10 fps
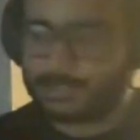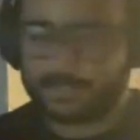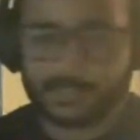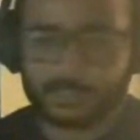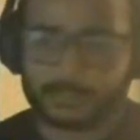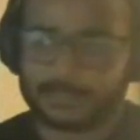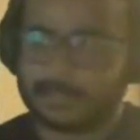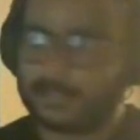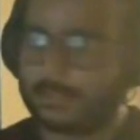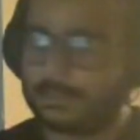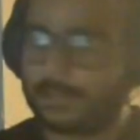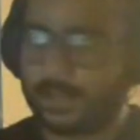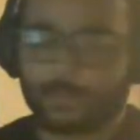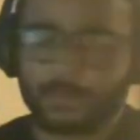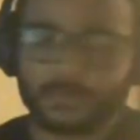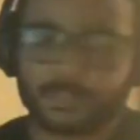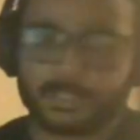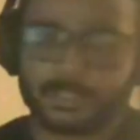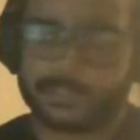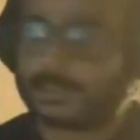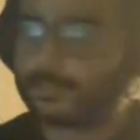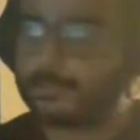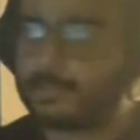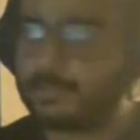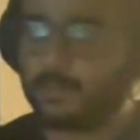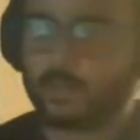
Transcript: tell ChatGPT is, look, I want to create a new meme